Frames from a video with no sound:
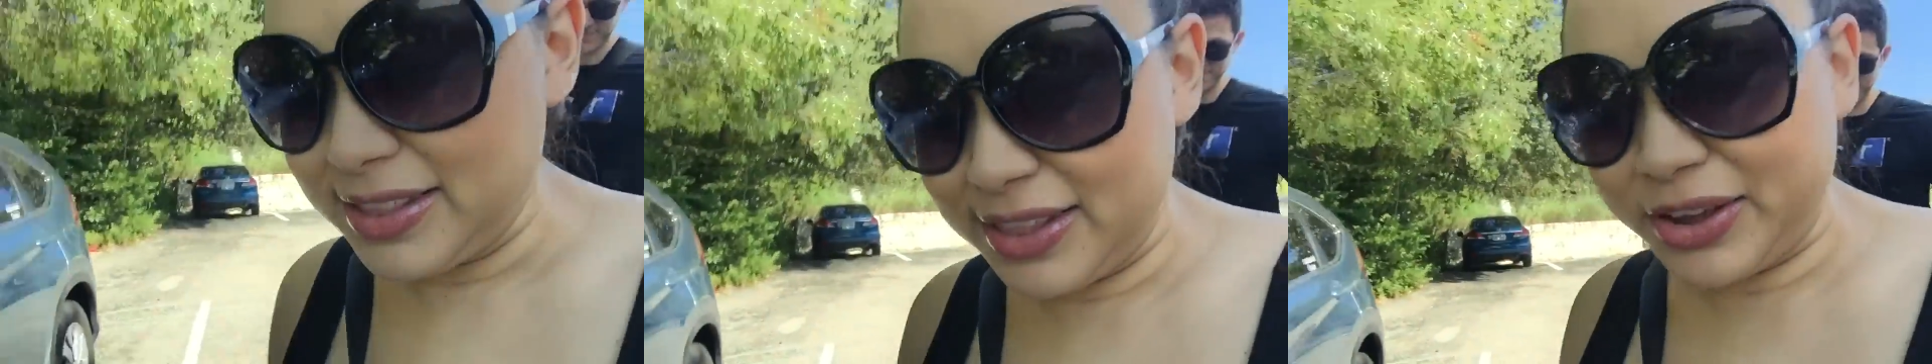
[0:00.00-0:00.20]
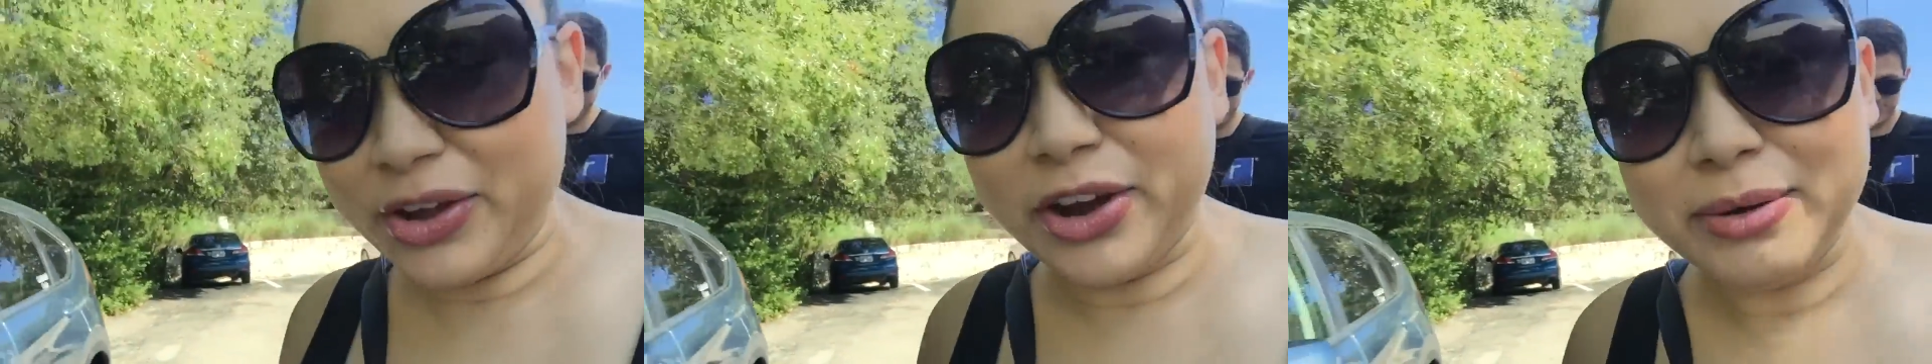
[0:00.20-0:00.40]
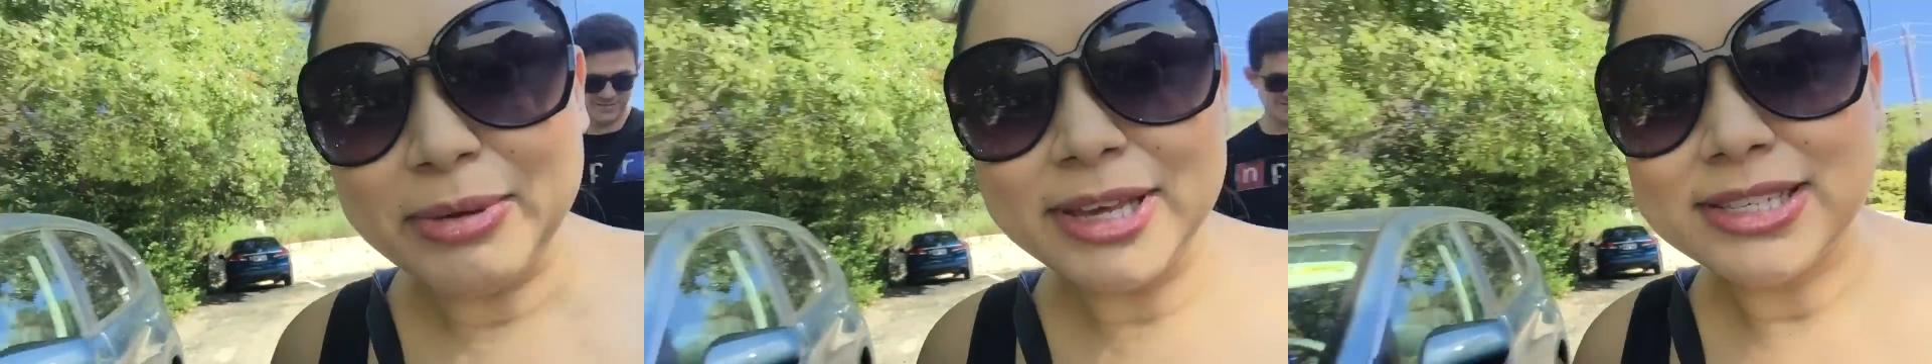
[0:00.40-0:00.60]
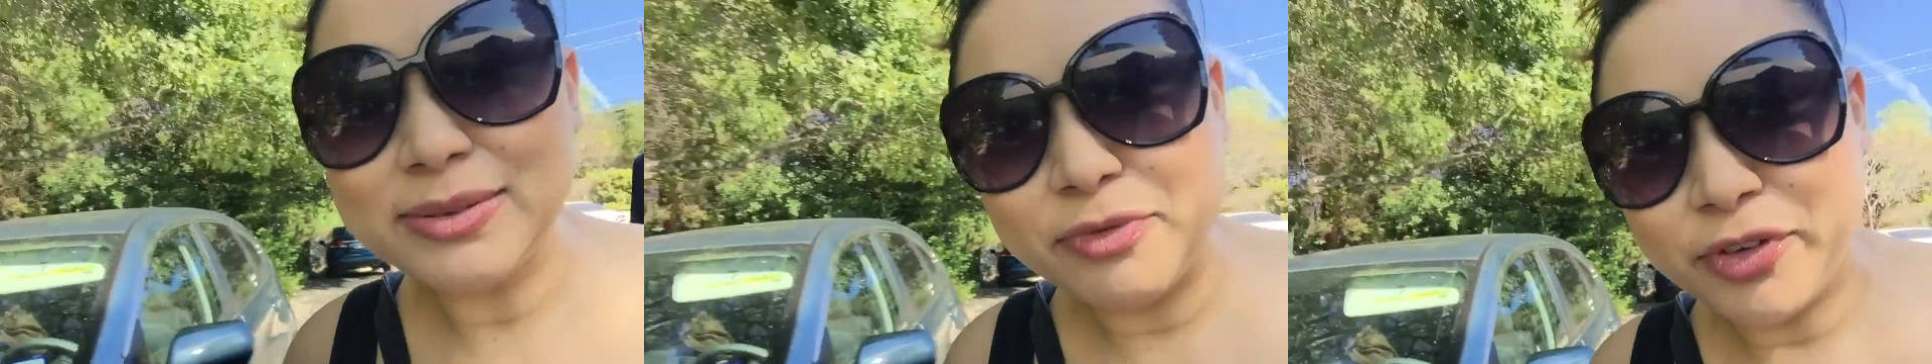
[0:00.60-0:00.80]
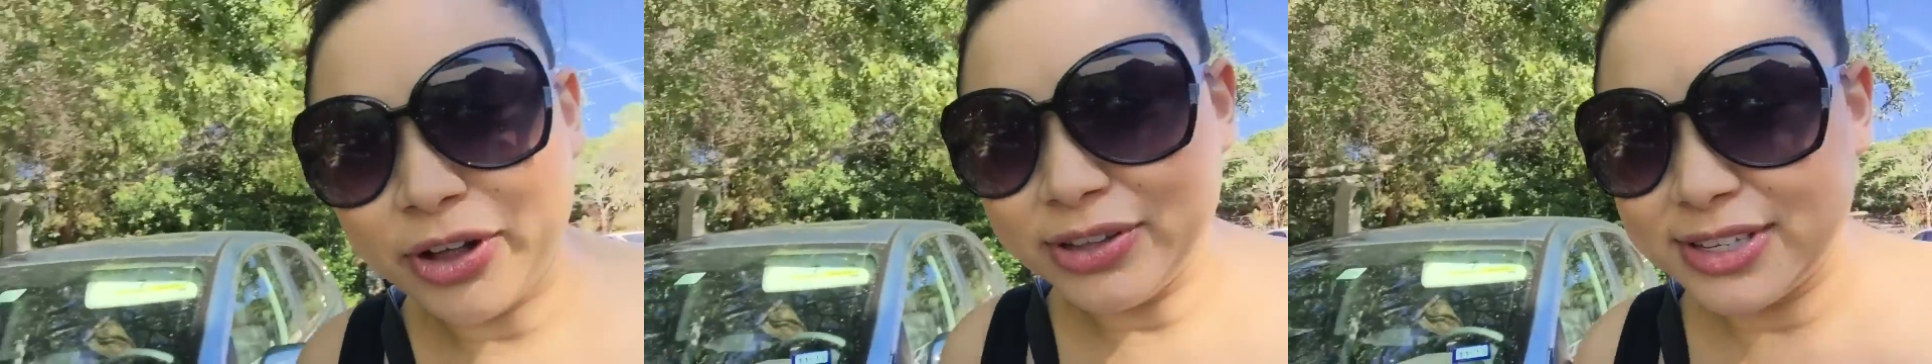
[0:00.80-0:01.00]
The car makes
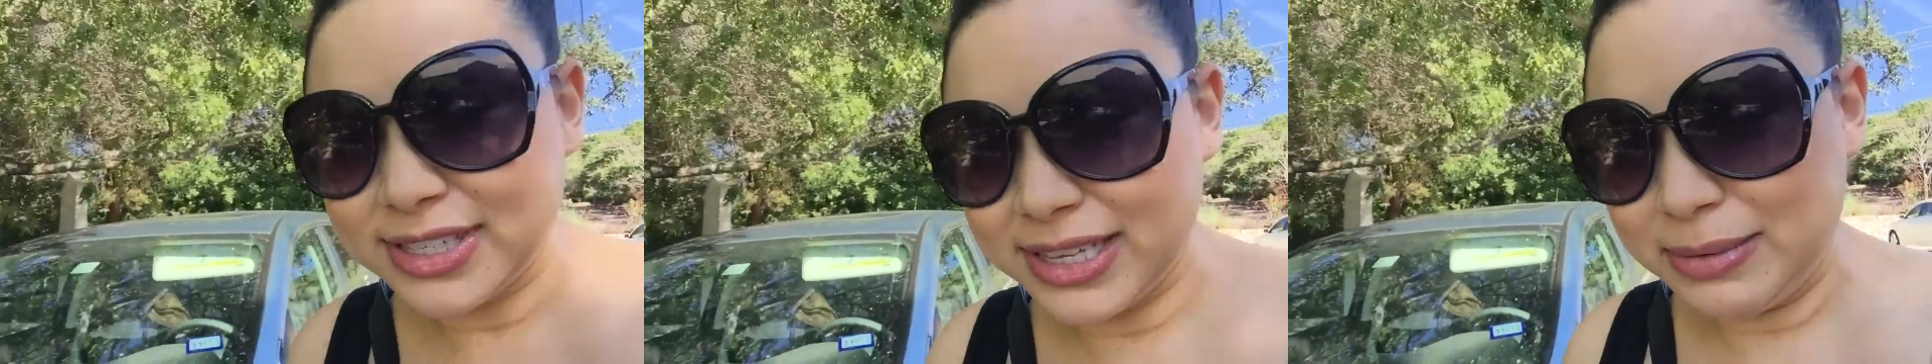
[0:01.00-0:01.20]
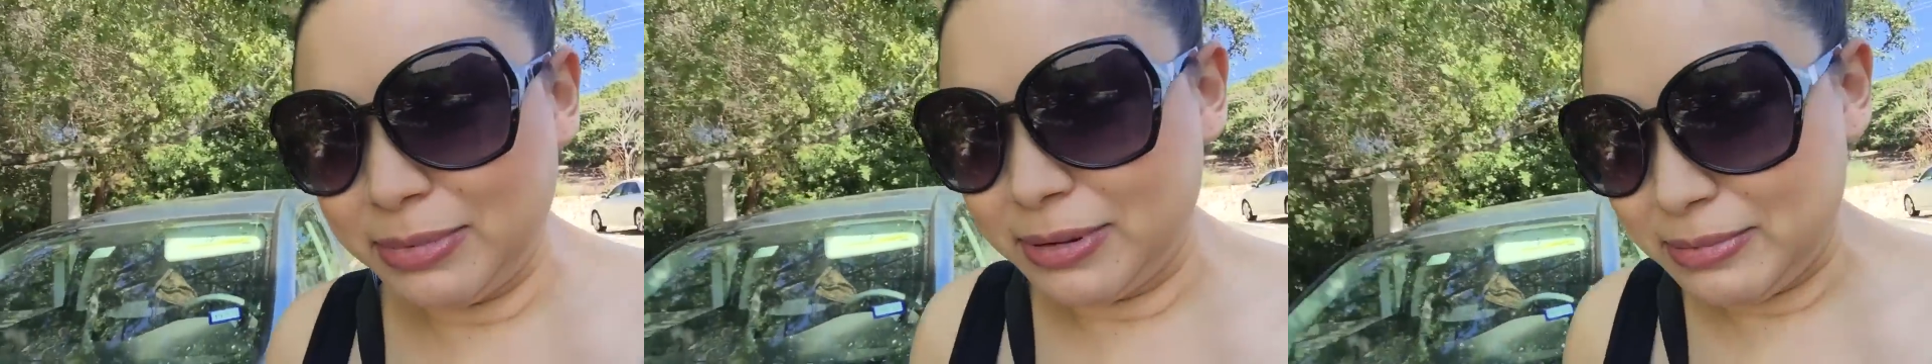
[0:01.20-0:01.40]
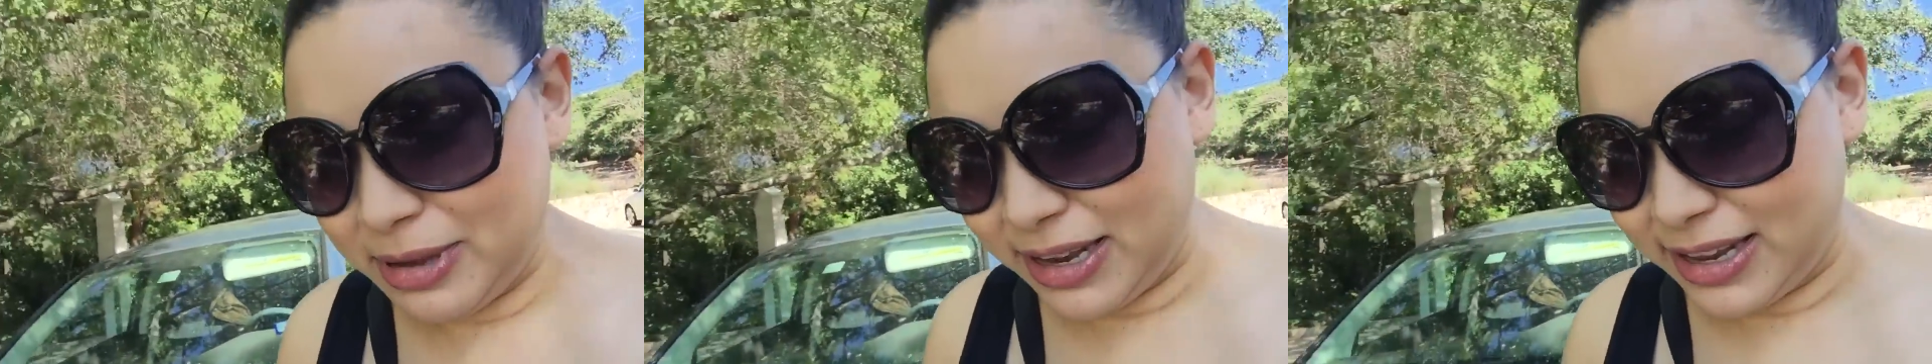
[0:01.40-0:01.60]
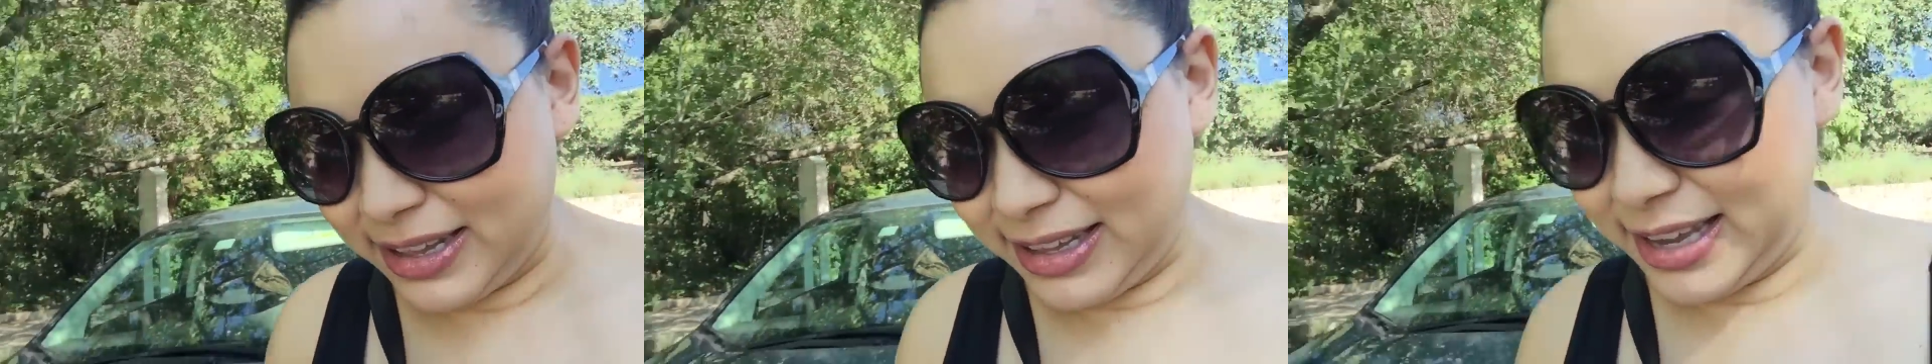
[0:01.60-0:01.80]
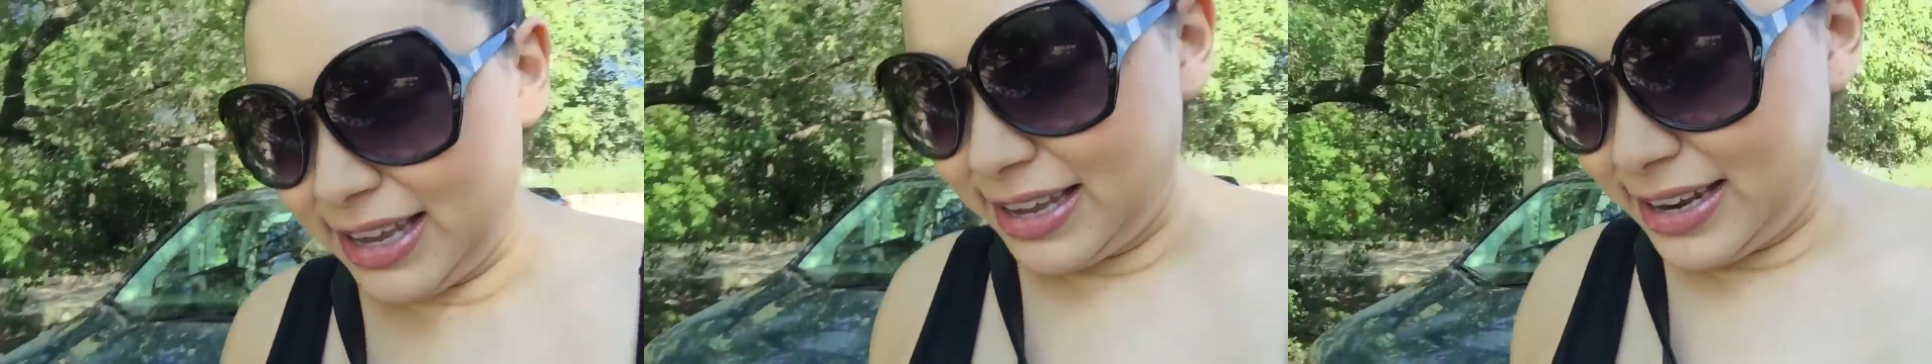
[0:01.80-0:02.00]
him fall asleep
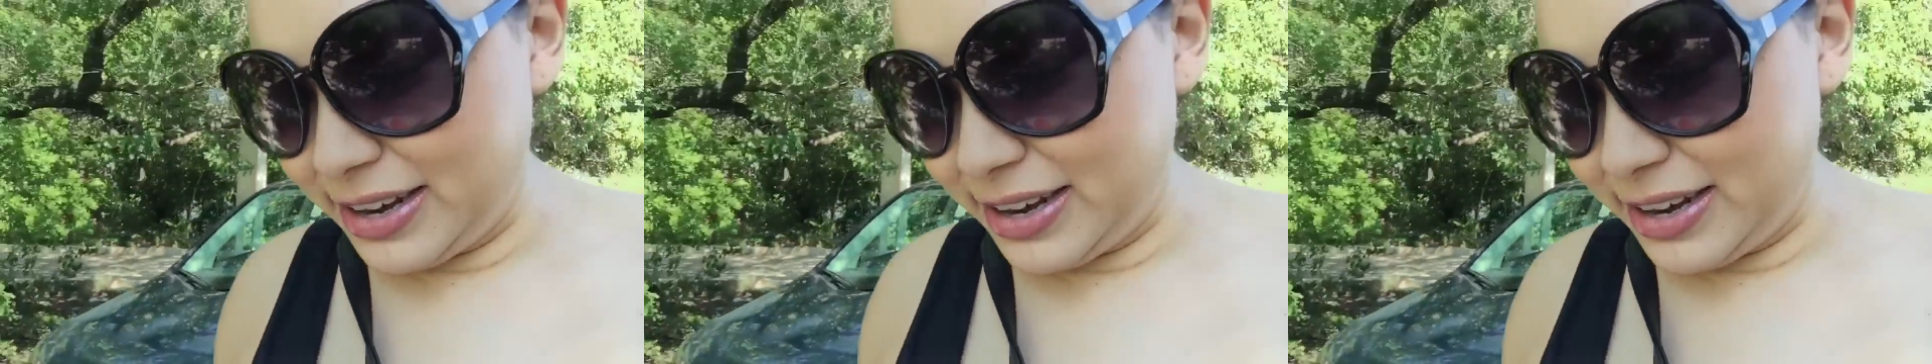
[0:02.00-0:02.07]
immediately.